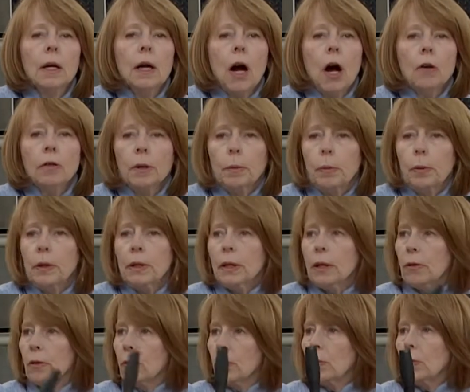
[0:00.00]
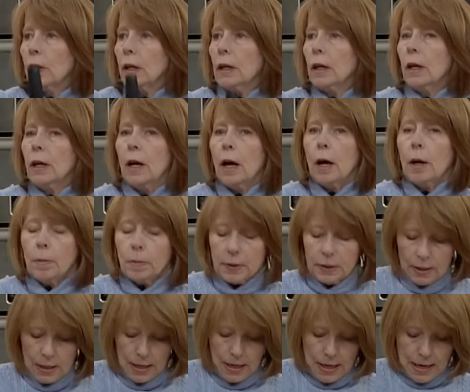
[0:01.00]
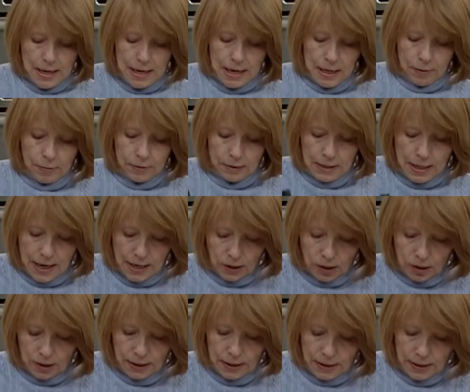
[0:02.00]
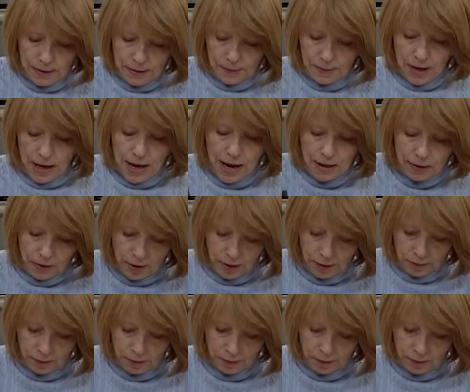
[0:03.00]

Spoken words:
I only put in 3 cups, and it was actually, I thought it